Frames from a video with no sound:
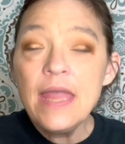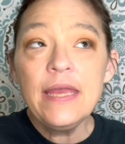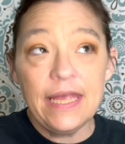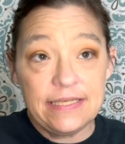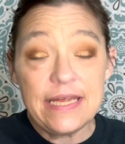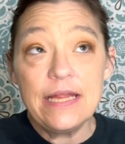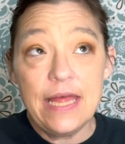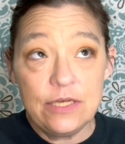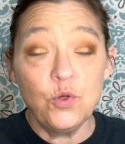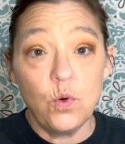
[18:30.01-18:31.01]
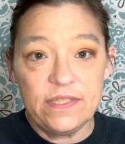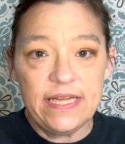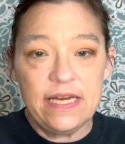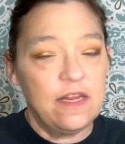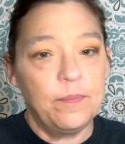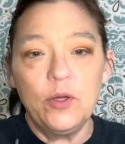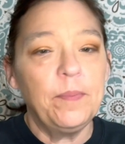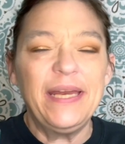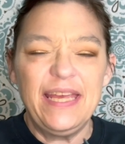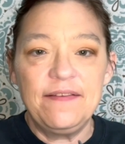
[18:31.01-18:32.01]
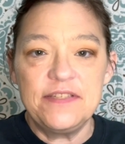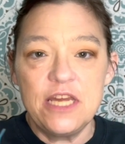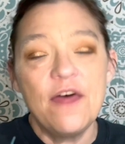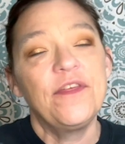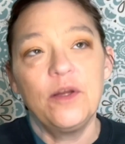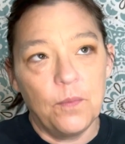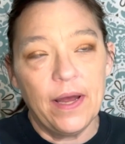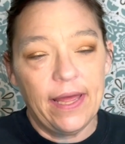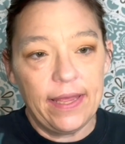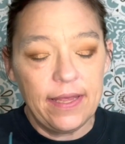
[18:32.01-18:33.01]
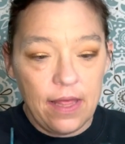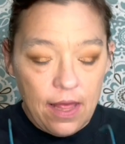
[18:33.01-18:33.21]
It's towards the end of the book, but it gives nothing away.